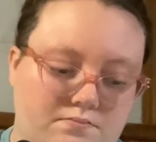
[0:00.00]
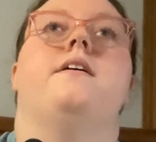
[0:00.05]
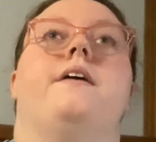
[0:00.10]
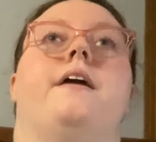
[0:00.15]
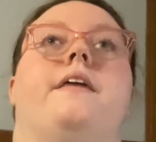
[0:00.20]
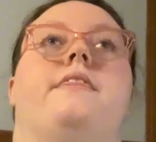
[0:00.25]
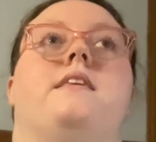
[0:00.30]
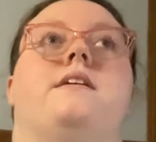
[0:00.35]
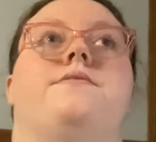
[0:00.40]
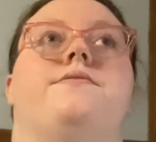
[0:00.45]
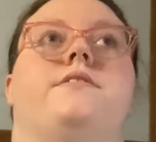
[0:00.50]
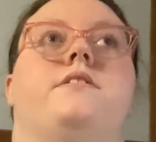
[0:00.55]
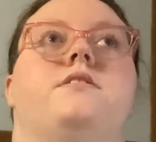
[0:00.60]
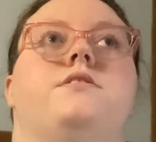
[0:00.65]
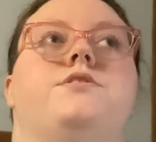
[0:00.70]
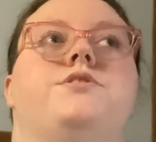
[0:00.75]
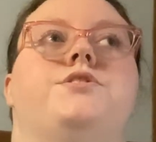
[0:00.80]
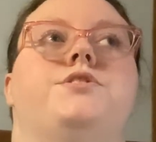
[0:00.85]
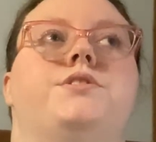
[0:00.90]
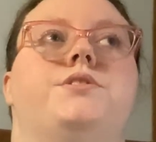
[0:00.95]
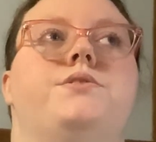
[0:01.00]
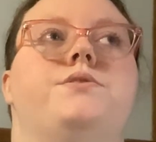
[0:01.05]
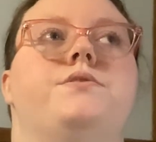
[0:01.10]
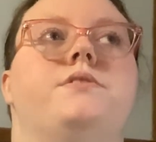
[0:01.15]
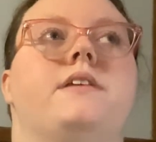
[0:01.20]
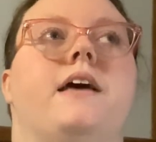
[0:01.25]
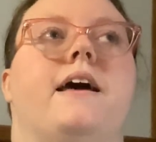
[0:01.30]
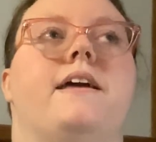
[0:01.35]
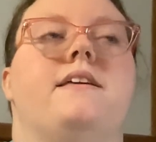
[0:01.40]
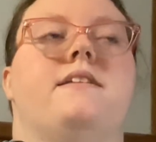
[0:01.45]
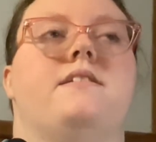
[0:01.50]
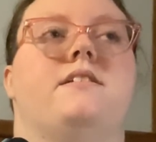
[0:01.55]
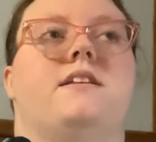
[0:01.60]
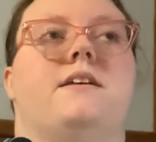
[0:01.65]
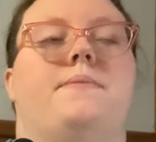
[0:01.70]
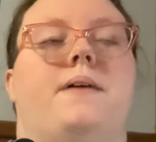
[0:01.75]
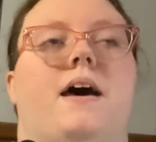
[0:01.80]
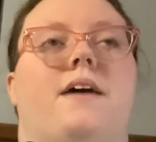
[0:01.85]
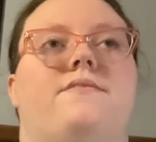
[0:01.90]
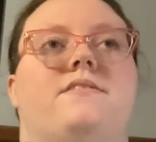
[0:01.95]
And then for her shoes, I ended
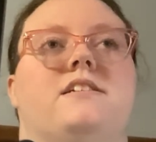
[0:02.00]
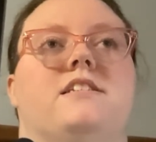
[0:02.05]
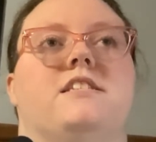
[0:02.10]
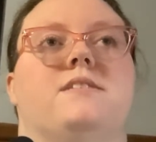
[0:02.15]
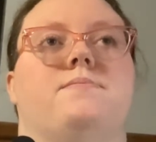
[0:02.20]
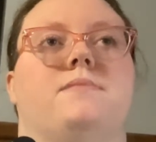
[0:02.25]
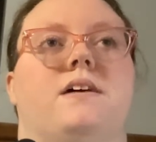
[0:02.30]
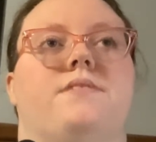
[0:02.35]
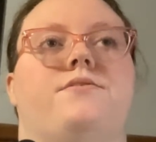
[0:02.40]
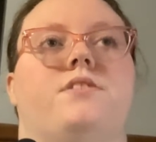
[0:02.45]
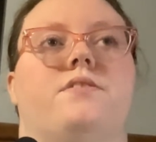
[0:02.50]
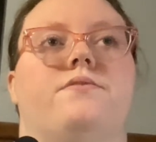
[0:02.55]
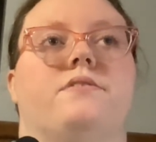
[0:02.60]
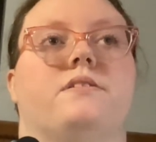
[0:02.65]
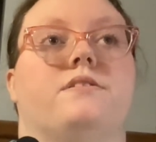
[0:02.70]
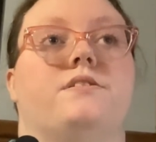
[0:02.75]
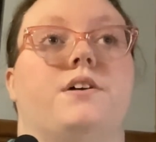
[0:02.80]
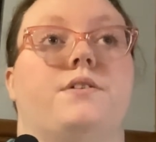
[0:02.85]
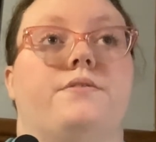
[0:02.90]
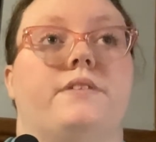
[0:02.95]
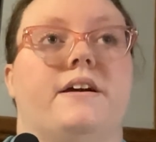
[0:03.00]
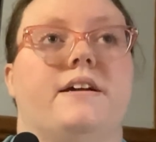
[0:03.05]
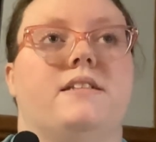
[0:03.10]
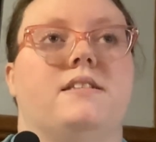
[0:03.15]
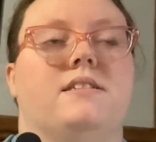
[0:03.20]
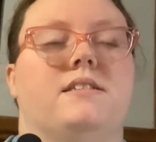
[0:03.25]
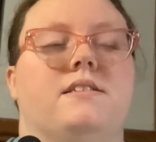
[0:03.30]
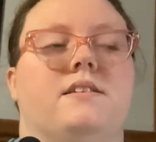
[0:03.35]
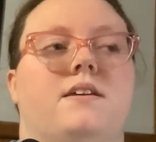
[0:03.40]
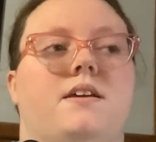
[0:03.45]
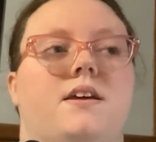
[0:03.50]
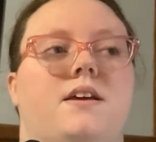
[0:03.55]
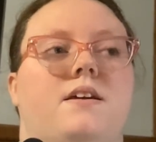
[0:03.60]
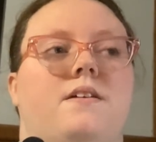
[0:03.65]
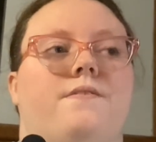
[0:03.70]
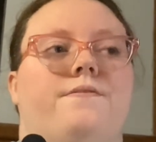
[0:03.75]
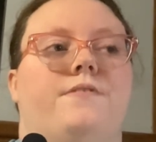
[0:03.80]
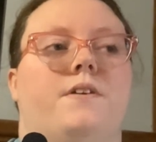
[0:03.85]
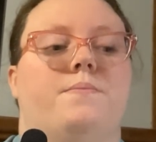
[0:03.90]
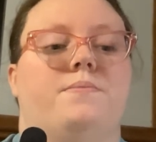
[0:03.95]
up having some leftover donuts
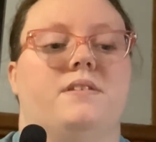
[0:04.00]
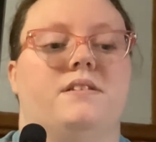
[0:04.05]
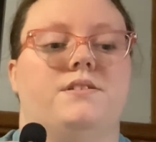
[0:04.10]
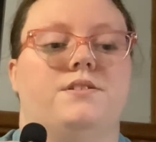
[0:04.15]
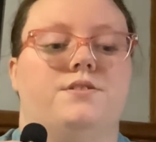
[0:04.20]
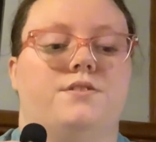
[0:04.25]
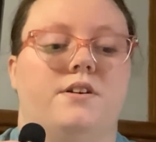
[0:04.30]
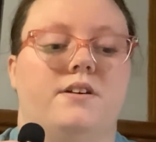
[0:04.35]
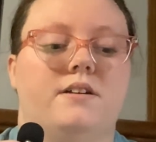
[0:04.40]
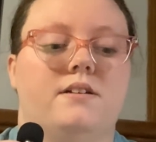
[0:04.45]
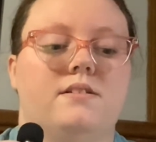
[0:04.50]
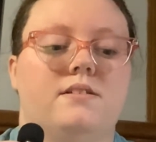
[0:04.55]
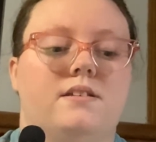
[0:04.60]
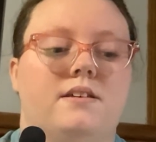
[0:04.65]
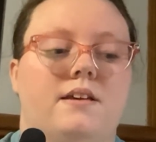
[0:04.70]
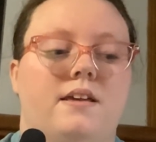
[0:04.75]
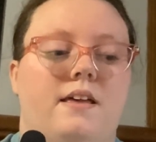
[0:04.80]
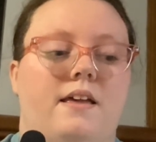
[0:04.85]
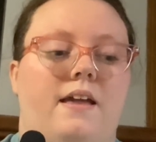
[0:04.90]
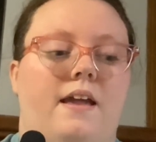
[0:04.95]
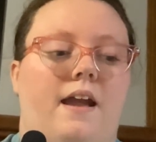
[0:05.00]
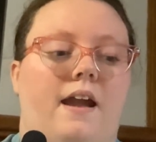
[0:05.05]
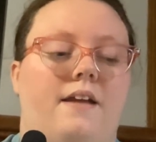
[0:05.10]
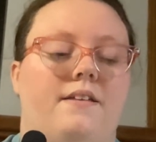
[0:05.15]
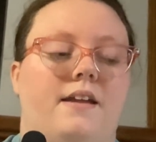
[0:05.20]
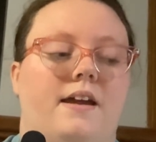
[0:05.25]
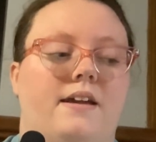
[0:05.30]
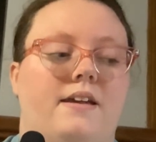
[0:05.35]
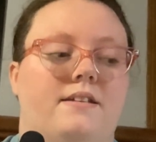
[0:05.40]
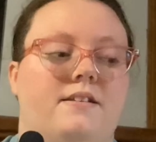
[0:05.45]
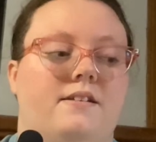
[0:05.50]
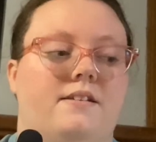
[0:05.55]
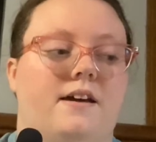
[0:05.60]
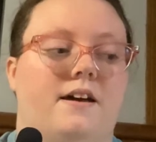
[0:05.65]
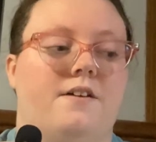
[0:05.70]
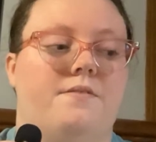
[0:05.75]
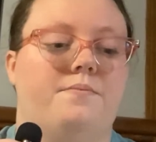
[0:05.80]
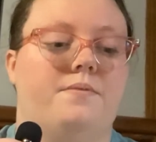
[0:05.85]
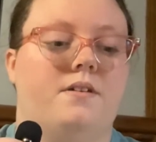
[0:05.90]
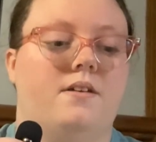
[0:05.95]
from the skirt, and I ended
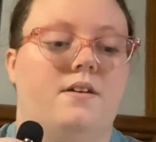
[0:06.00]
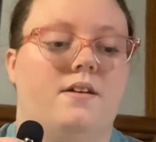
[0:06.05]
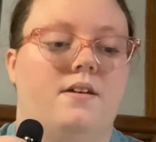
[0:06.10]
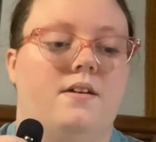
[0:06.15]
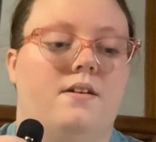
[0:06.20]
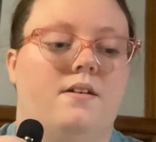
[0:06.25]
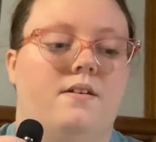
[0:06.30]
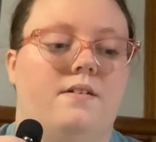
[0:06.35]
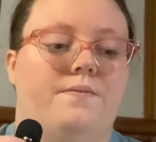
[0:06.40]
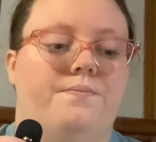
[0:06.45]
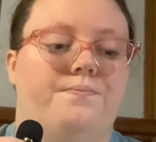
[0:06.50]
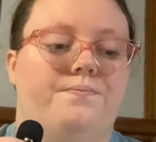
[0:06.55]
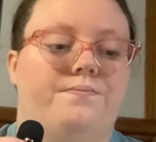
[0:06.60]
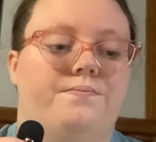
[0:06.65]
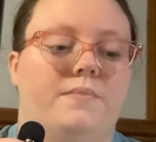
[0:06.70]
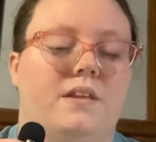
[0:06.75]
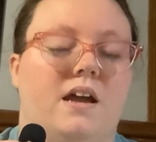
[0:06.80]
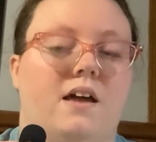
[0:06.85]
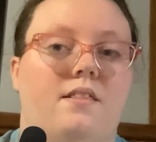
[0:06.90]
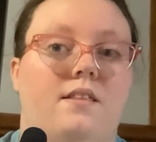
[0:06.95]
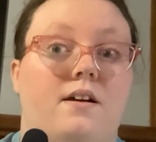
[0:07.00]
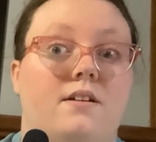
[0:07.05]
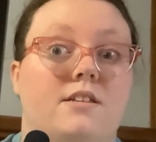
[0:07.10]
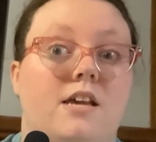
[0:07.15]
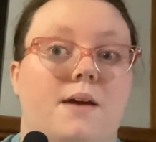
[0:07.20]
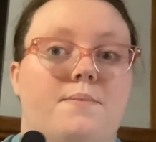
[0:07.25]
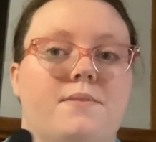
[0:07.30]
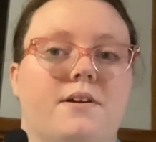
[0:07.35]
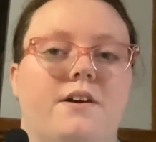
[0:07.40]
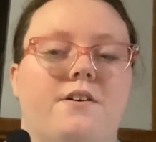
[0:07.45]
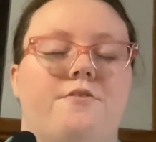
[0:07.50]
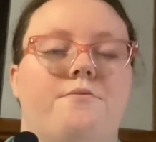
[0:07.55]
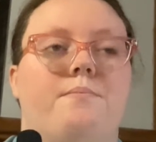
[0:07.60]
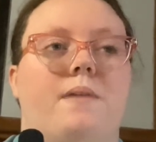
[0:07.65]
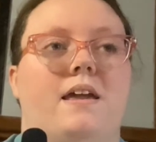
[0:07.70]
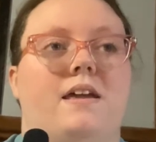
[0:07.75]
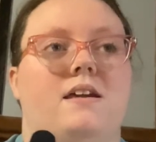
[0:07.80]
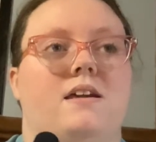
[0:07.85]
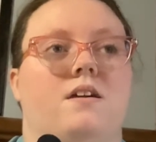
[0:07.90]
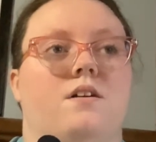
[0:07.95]
up a long time ago
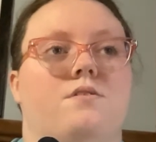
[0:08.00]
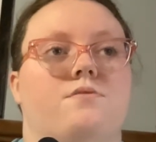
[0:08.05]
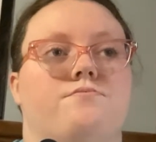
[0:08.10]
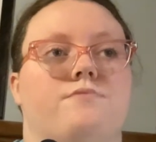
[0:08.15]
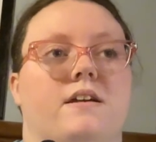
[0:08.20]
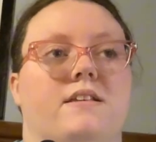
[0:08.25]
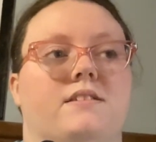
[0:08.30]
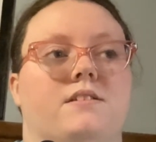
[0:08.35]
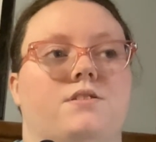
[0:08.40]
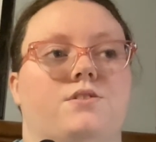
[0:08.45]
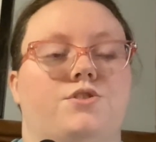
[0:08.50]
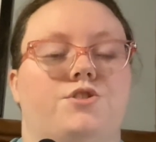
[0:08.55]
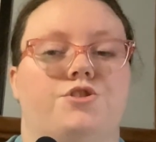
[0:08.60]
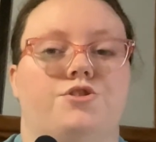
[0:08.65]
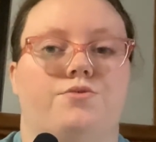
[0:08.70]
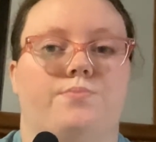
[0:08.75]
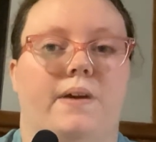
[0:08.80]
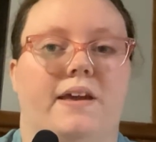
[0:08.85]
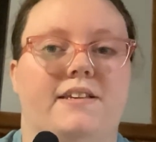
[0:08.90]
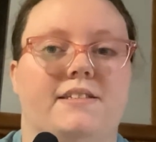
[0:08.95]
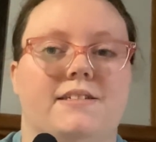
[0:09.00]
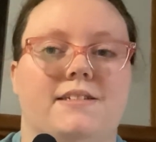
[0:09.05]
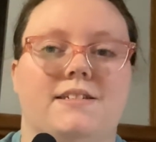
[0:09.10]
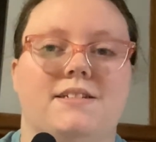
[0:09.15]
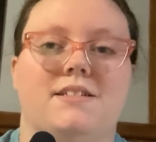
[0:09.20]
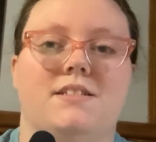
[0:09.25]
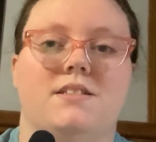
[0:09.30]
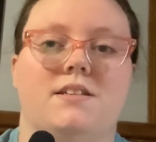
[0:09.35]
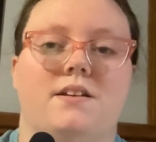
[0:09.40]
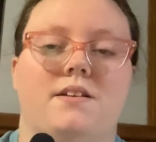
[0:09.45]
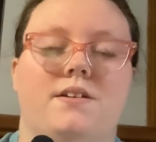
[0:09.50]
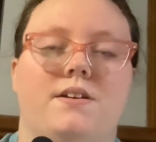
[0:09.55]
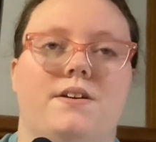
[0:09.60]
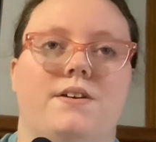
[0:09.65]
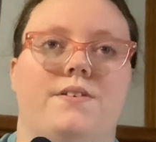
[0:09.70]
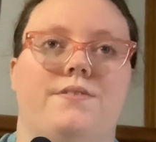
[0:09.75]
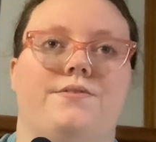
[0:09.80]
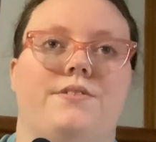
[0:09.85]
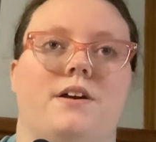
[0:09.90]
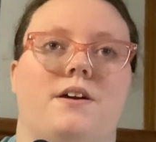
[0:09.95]
making resin shoe bases
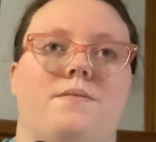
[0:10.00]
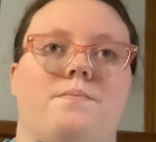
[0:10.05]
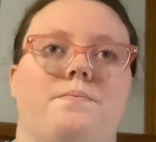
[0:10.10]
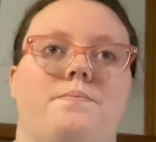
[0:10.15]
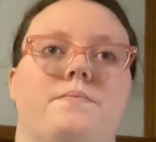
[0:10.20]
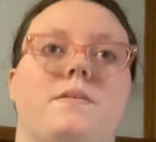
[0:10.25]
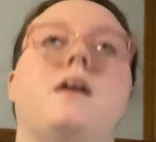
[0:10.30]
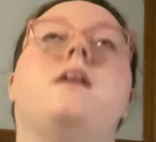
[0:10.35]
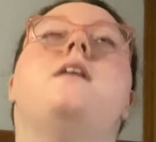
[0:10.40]
from